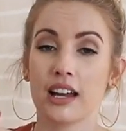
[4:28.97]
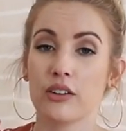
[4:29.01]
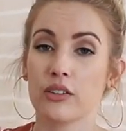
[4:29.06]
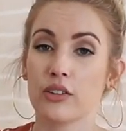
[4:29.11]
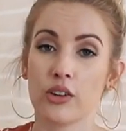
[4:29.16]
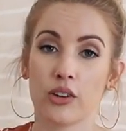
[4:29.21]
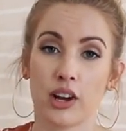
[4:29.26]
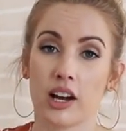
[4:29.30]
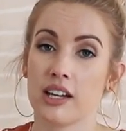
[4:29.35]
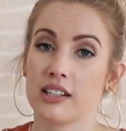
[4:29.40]
I
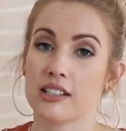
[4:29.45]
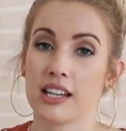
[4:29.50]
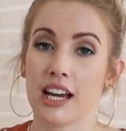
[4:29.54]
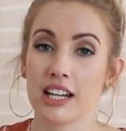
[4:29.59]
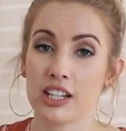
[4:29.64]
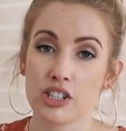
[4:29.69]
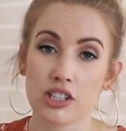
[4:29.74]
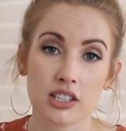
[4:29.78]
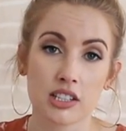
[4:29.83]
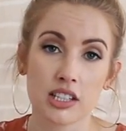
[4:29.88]
don't know guys,
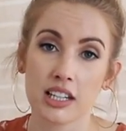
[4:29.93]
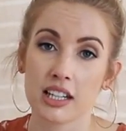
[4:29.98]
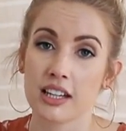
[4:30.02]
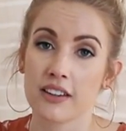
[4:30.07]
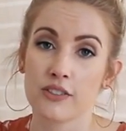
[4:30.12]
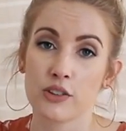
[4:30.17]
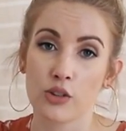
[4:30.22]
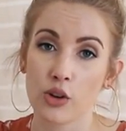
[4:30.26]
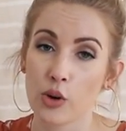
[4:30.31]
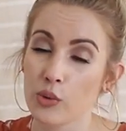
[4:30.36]
I just like,
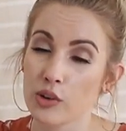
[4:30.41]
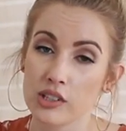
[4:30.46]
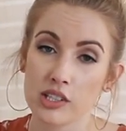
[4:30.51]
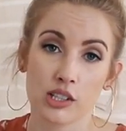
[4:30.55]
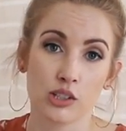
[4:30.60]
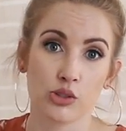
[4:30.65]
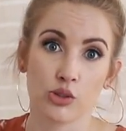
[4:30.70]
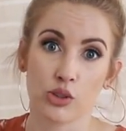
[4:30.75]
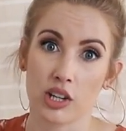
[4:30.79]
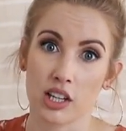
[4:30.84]
if you don't wear
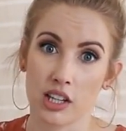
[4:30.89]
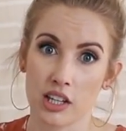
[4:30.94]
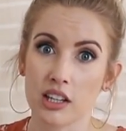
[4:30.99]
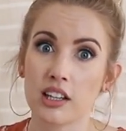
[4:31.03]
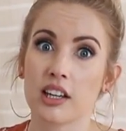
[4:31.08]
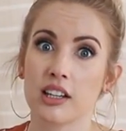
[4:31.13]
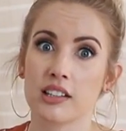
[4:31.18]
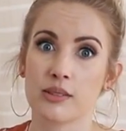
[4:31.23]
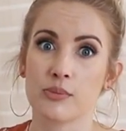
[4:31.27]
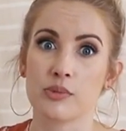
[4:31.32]

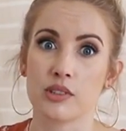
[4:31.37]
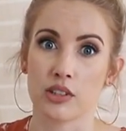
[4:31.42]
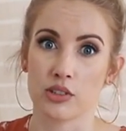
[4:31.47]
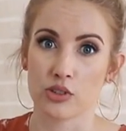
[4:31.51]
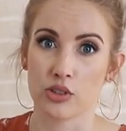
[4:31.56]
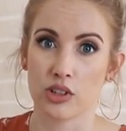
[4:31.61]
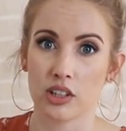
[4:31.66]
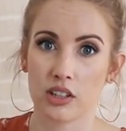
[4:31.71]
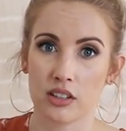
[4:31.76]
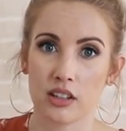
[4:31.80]
sunscreen, get some
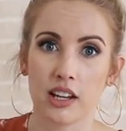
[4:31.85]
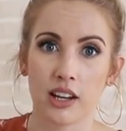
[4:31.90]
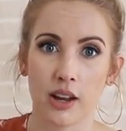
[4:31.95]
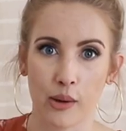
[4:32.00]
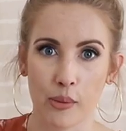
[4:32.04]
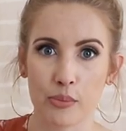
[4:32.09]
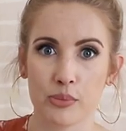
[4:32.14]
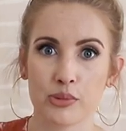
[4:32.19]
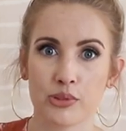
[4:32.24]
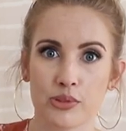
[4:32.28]
sunscreen, it
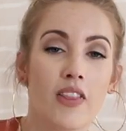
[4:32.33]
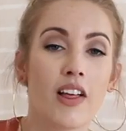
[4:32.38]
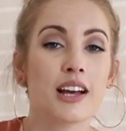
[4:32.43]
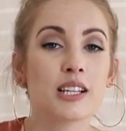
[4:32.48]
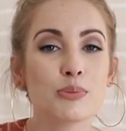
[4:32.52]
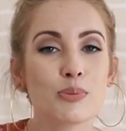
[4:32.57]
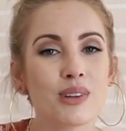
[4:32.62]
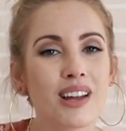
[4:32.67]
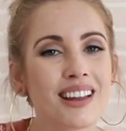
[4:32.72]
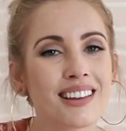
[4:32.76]
helps.
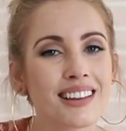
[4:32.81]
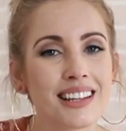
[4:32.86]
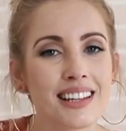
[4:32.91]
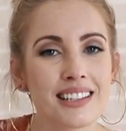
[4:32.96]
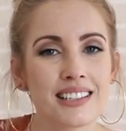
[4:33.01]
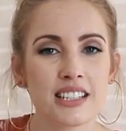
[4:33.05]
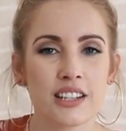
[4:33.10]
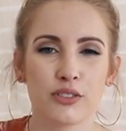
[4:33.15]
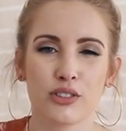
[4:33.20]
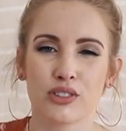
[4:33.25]
Last but not
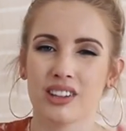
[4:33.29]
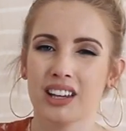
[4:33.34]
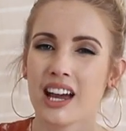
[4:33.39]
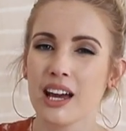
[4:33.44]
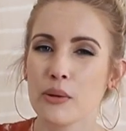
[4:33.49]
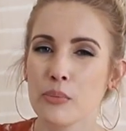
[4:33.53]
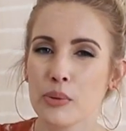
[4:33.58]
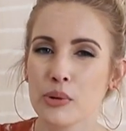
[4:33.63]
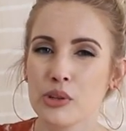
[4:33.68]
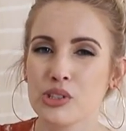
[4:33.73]
least, if you're the
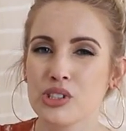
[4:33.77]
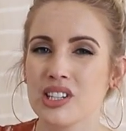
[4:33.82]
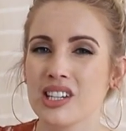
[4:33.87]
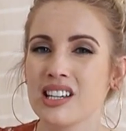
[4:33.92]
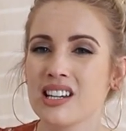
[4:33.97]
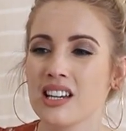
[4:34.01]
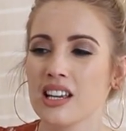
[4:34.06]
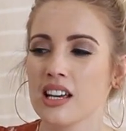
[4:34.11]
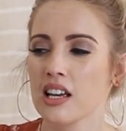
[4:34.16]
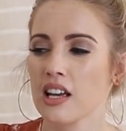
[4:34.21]
kind of
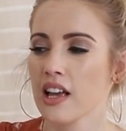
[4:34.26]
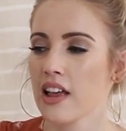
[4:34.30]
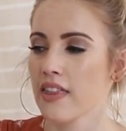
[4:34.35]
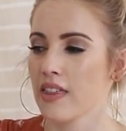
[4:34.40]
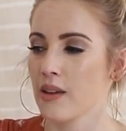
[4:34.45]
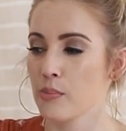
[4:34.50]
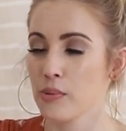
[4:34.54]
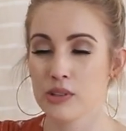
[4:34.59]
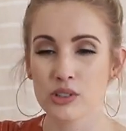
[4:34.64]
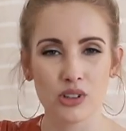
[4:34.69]
person
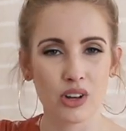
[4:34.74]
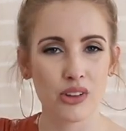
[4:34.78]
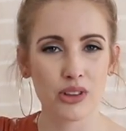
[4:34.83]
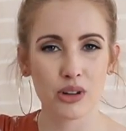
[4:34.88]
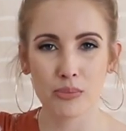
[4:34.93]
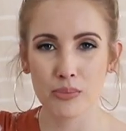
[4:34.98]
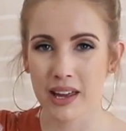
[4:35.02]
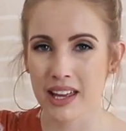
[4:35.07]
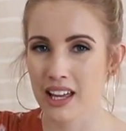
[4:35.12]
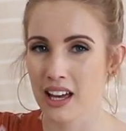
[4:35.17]
that puts all
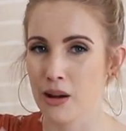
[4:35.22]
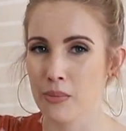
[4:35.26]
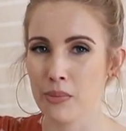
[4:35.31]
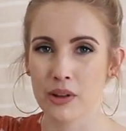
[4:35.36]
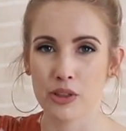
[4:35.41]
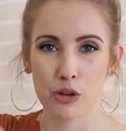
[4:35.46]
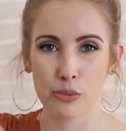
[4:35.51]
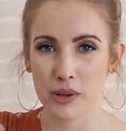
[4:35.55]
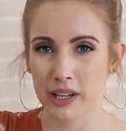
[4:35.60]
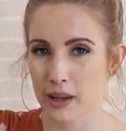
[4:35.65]
their makeup
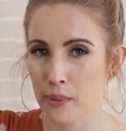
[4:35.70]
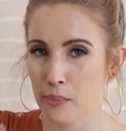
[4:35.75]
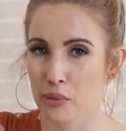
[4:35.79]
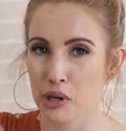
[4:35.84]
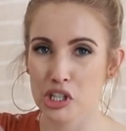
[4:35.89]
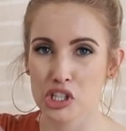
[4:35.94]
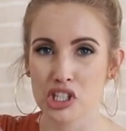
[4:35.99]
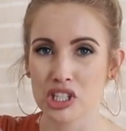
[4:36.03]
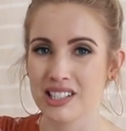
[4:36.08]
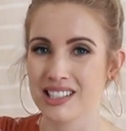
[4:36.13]
and their makeup
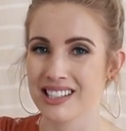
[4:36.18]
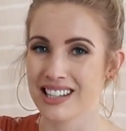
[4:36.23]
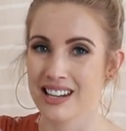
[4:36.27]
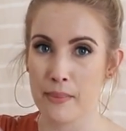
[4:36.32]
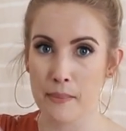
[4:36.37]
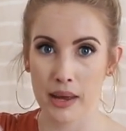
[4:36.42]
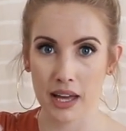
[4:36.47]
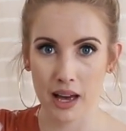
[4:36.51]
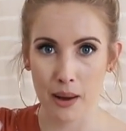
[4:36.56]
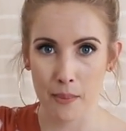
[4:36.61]
brushes in
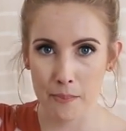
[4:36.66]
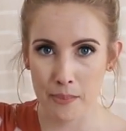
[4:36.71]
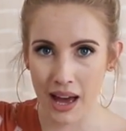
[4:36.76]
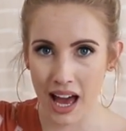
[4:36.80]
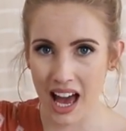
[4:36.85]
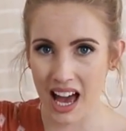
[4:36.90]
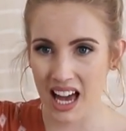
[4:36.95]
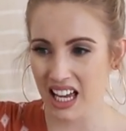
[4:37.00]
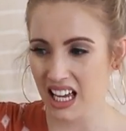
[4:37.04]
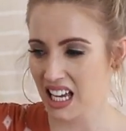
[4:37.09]
a makeup
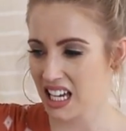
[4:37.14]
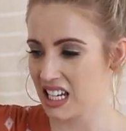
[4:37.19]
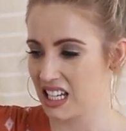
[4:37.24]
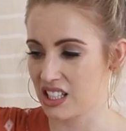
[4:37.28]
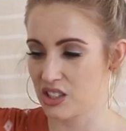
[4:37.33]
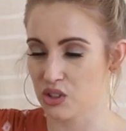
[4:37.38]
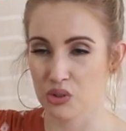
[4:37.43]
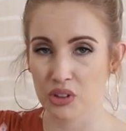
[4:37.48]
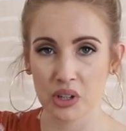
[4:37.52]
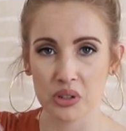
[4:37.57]
bag and
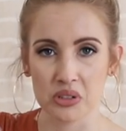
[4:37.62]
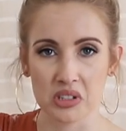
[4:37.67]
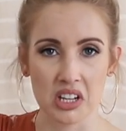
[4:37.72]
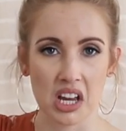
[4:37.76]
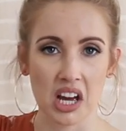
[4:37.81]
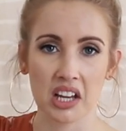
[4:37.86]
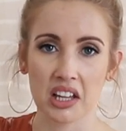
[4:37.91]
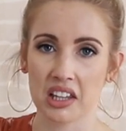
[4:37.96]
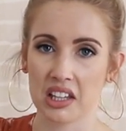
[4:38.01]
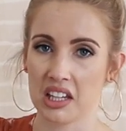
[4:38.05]
it's gross
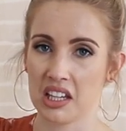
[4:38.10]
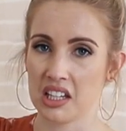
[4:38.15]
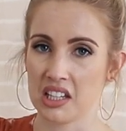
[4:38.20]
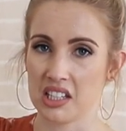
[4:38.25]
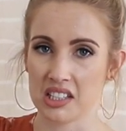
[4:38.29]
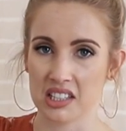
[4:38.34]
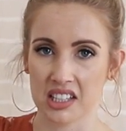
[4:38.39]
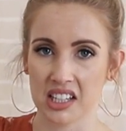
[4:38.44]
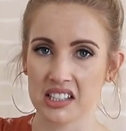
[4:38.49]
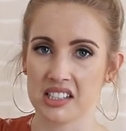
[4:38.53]
and ugly
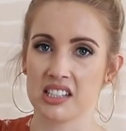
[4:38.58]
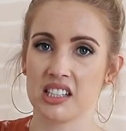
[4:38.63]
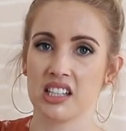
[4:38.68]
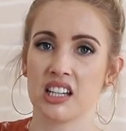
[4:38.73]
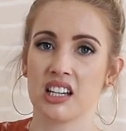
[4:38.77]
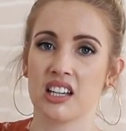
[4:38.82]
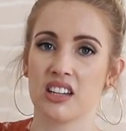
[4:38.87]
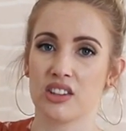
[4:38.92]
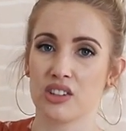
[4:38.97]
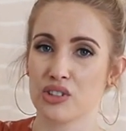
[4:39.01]
and
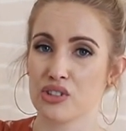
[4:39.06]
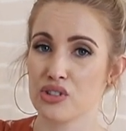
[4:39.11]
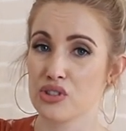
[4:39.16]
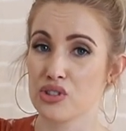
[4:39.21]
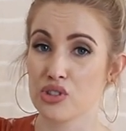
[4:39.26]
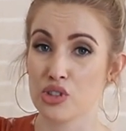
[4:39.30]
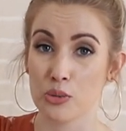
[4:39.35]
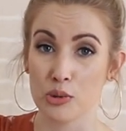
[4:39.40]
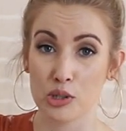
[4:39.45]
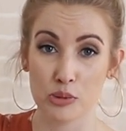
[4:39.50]
disgusting, there's
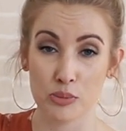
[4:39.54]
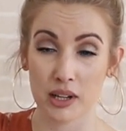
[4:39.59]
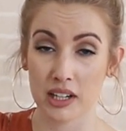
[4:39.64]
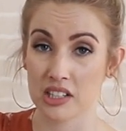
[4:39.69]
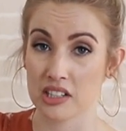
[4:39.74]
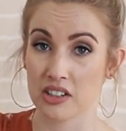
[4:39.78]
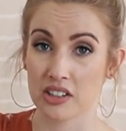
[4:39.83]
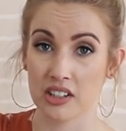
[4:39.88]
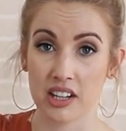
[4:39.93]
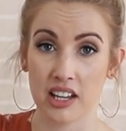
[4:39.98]
just so much
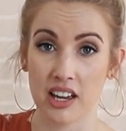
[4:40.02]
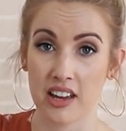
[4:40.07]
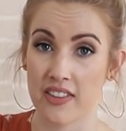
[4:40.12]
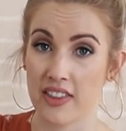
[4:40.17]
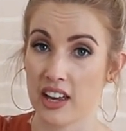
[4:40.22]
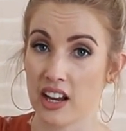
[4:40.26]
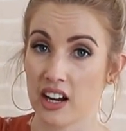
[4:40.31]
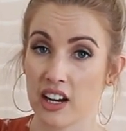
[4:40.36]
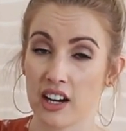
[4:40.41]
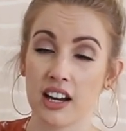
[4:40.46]
bacteria
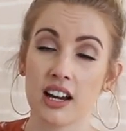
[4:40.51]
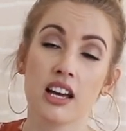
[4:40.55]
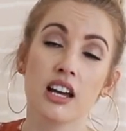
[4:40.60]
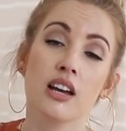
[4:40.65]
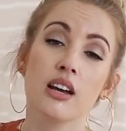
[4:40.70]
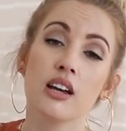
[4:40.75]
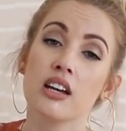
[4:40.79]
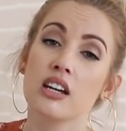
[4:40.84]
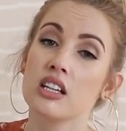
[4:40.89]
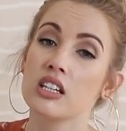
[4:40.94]
in there,
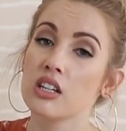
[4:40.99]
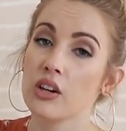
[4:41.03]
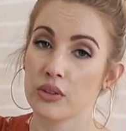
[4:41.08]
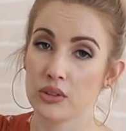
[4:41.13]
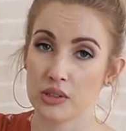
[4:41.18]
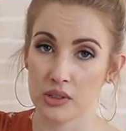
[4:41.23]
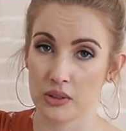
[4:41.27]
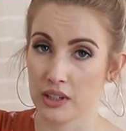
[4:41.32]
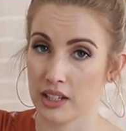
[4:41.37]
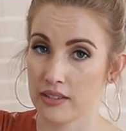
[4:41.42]

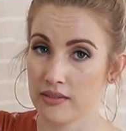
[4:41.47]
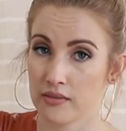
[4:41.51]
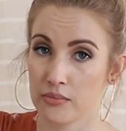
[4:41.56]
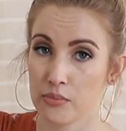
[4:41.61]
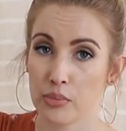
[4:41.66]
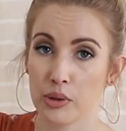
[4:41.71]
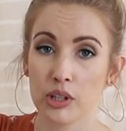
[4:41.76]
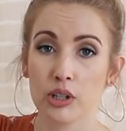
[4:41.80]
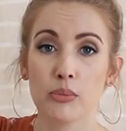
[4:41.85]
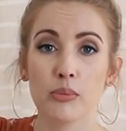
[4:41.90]
don't do it.
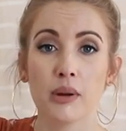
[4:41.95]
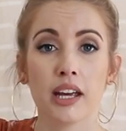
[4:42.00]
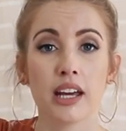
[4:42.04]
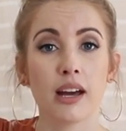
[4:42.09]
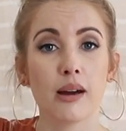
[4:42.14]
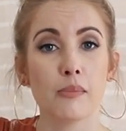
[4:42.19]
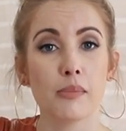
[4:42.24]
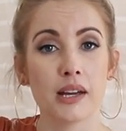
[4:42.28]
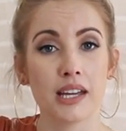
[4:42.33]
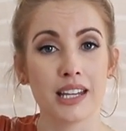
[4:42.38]
Put your
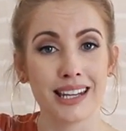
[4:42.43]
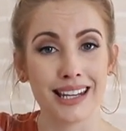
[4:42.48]
makeup